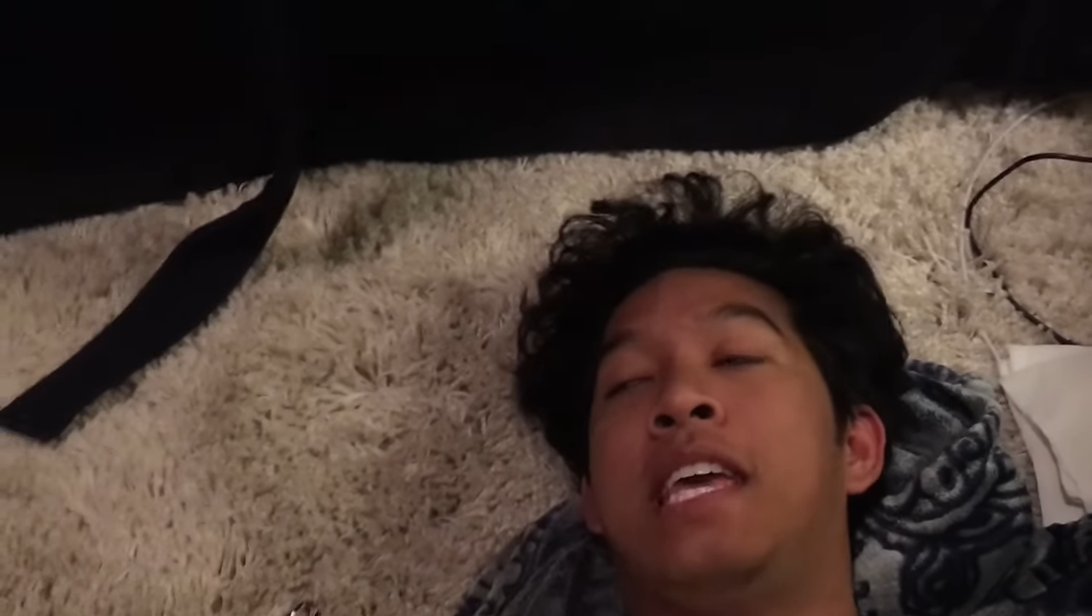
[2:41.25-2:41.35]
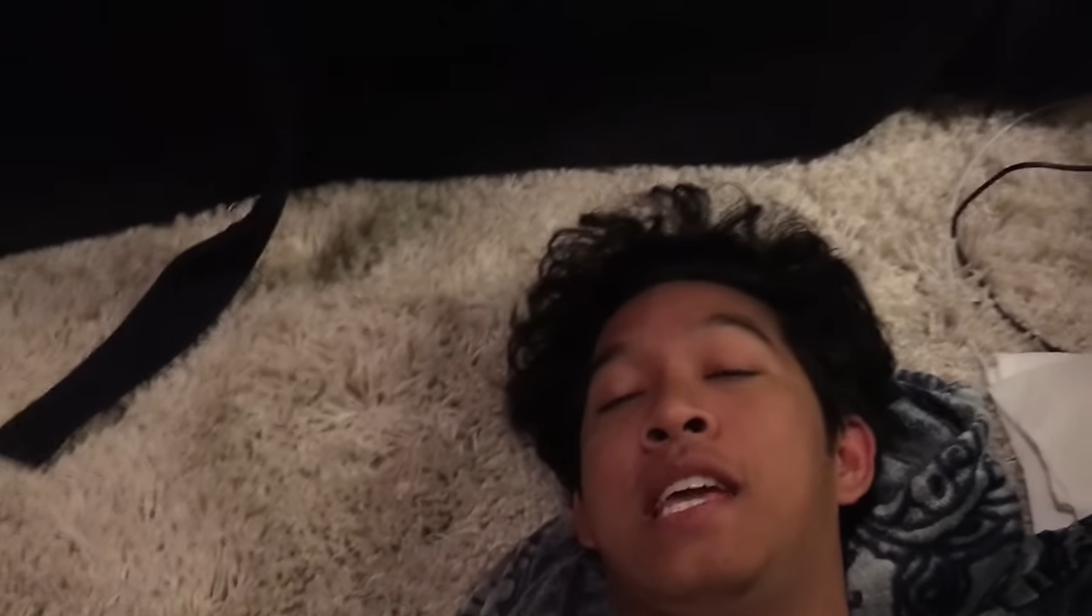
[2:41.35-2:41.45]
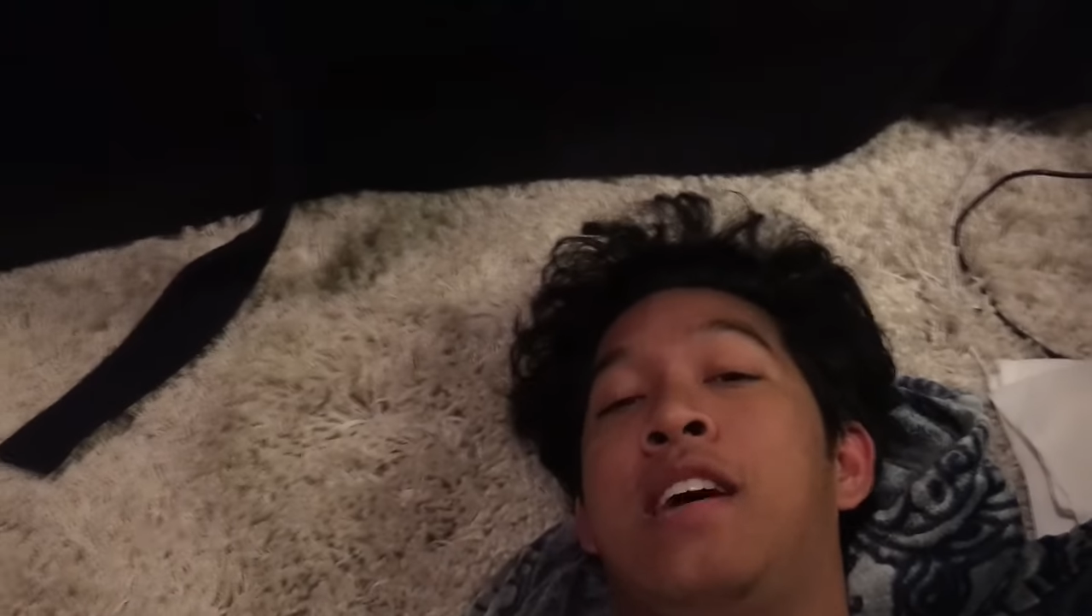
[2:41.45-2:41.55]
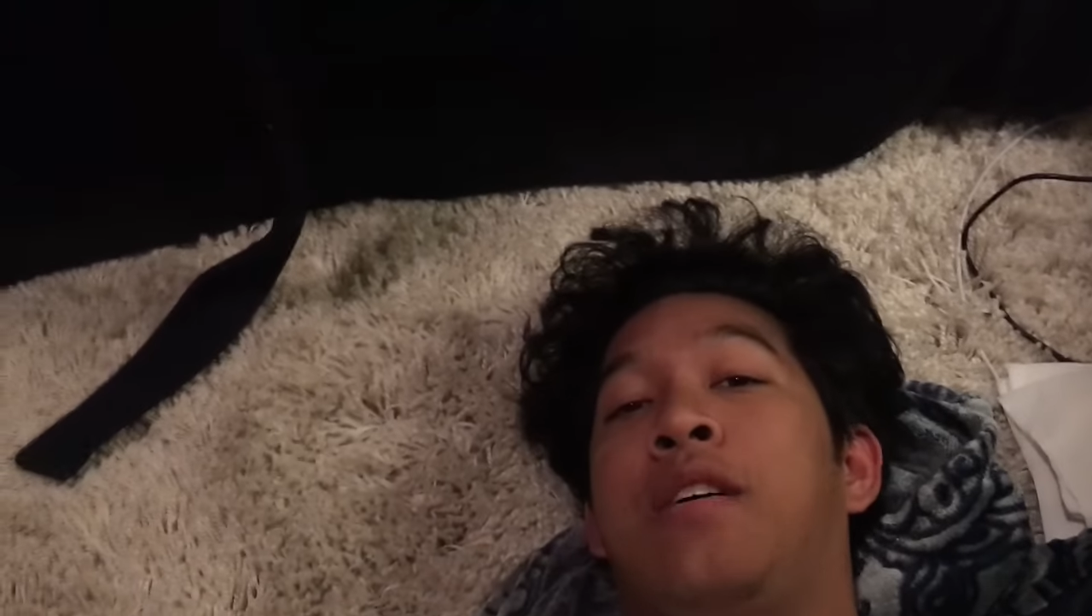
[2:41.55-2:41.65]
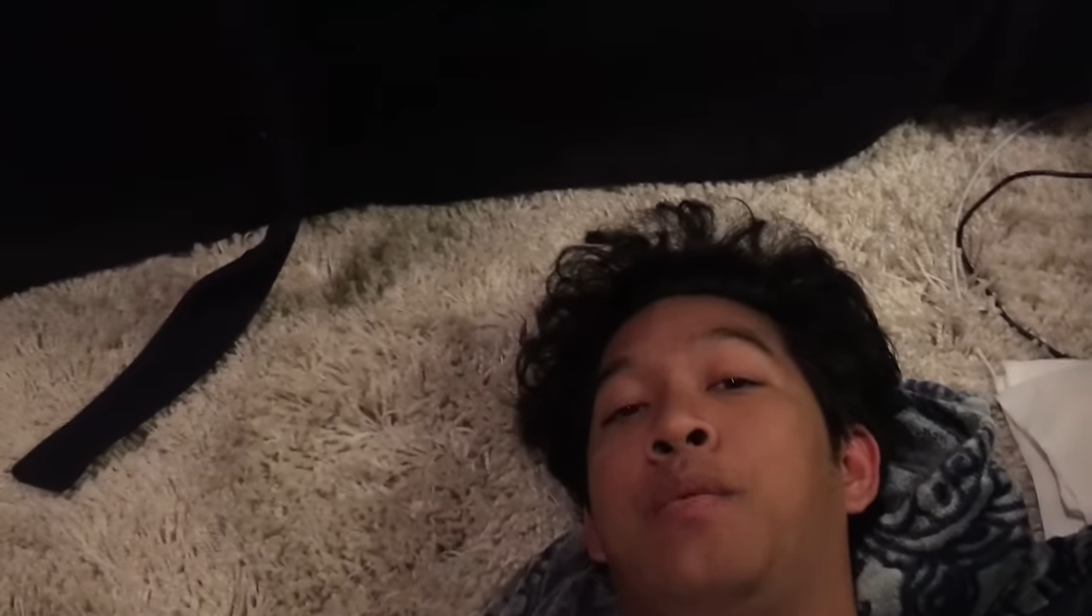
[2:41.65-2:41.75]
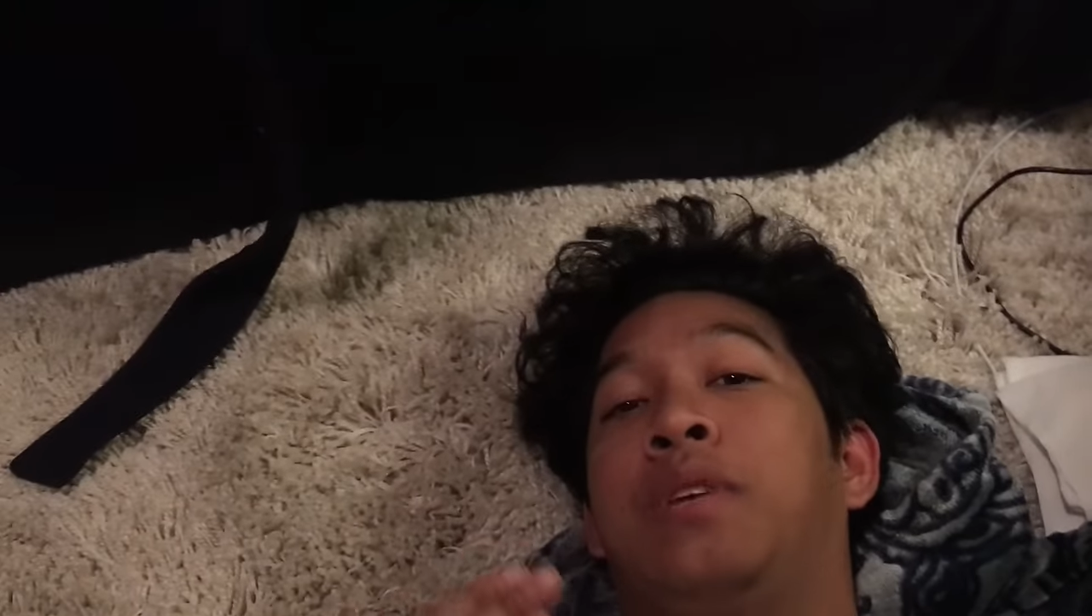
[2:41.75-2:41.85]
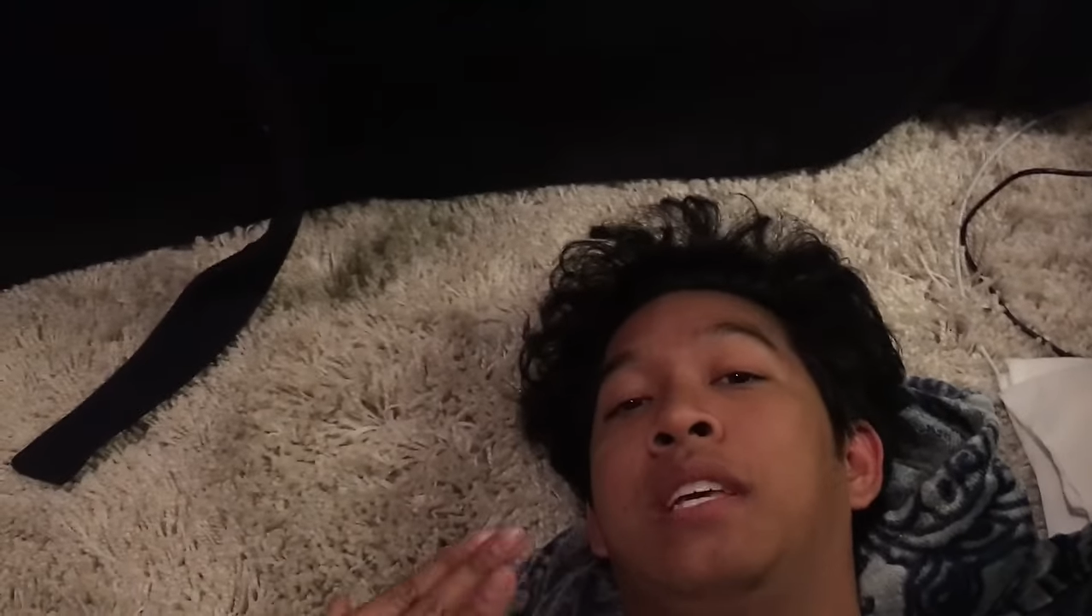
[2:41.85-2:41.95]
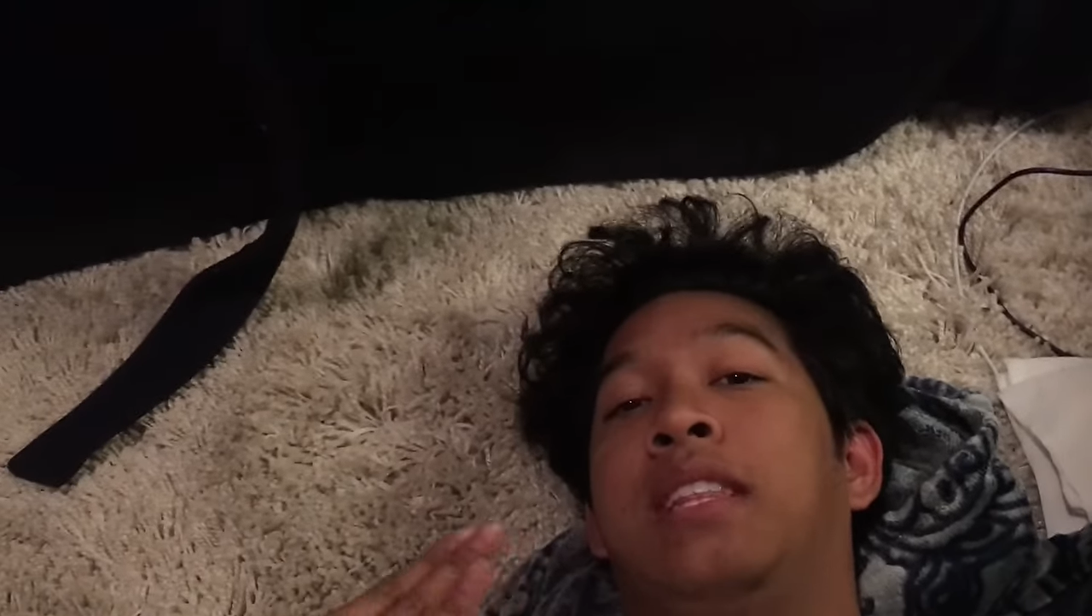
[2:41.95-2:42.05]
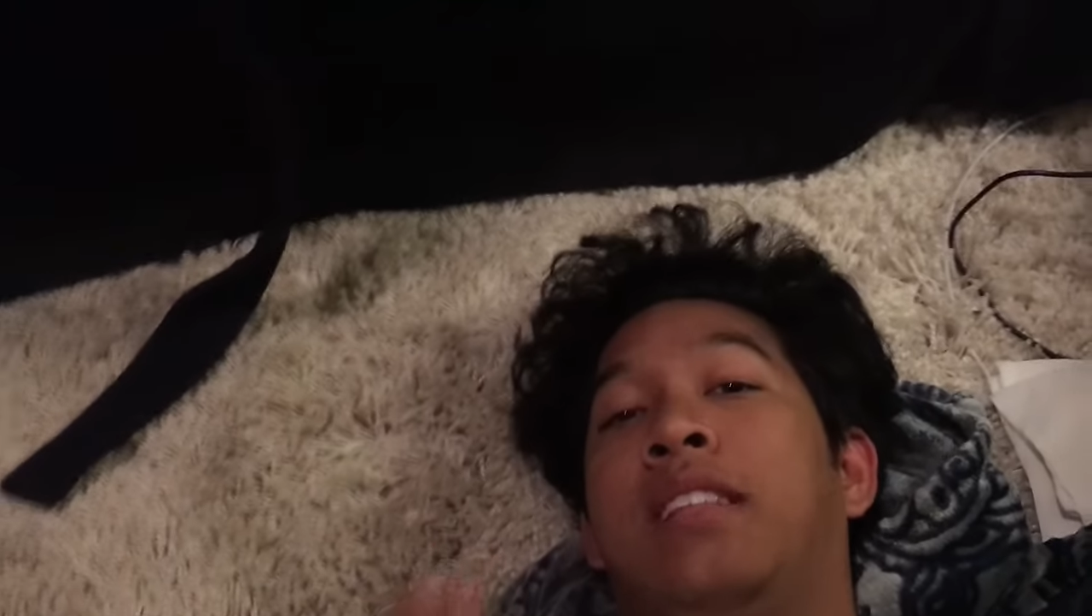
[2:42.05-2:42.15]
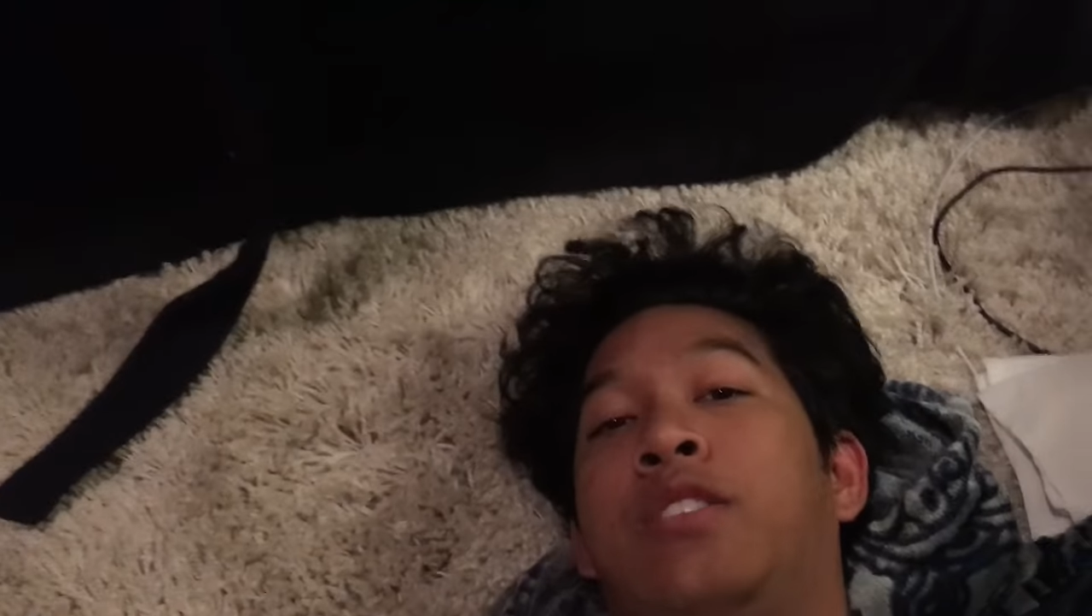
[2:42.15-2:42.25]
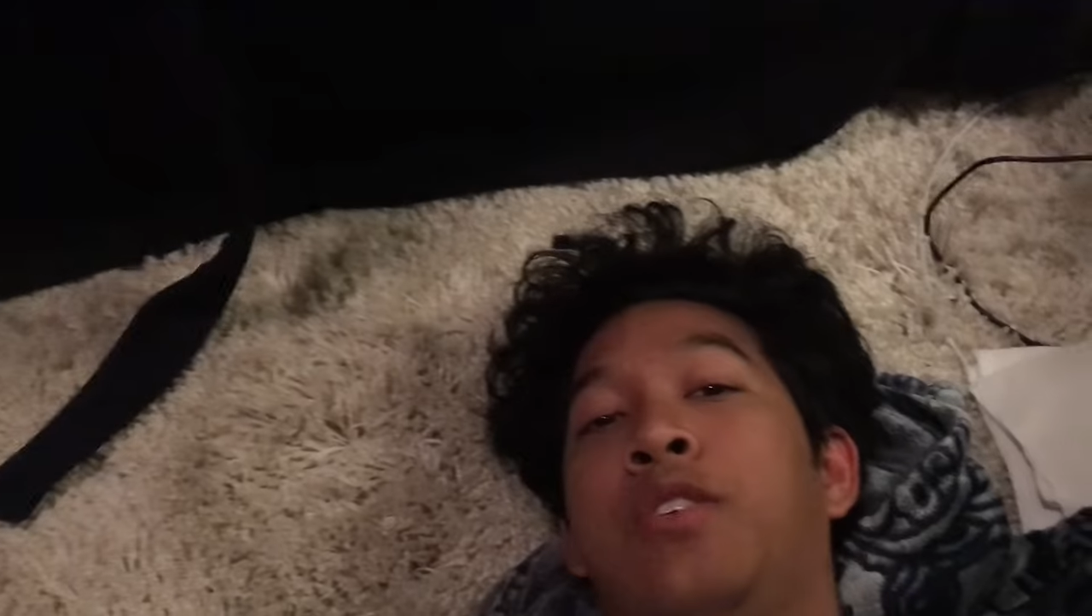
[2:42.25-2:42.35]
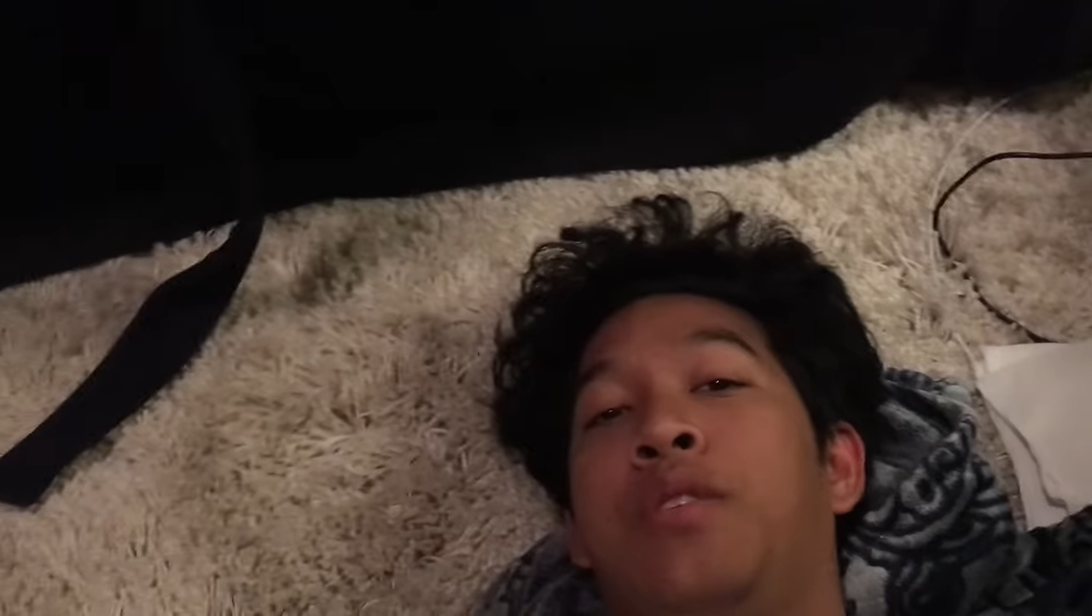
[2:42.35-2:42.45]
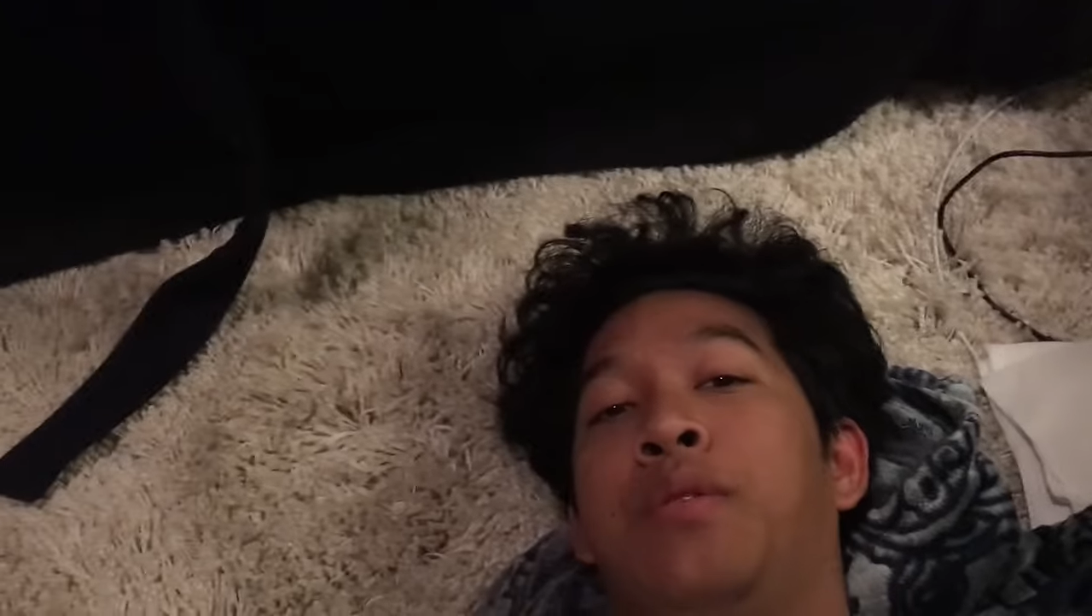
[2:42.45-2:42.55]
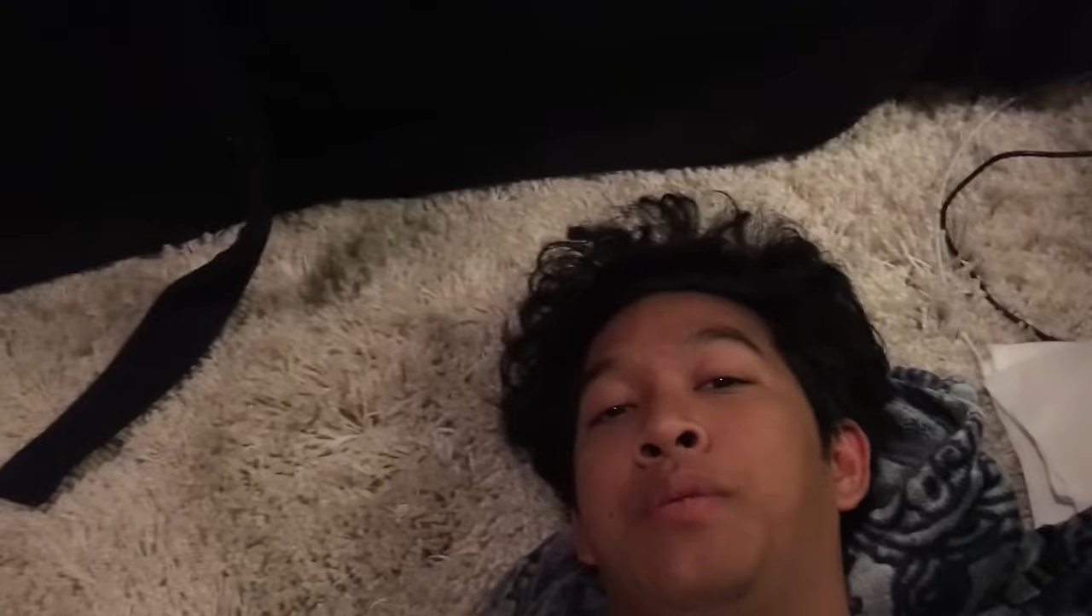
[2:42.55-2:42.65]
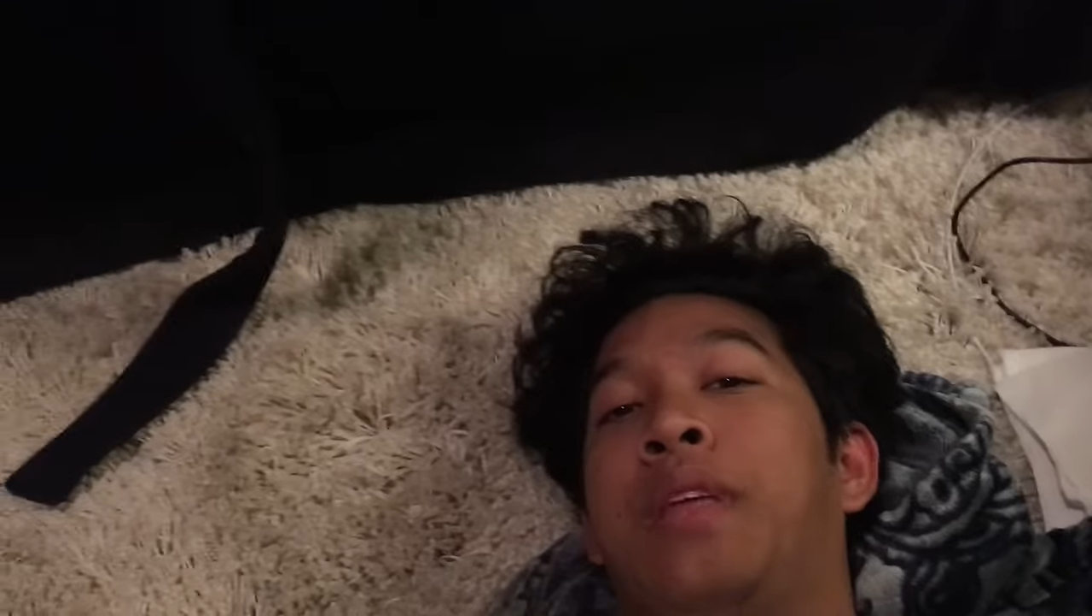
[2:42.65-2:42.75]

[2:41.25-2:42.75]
and I will get that to you.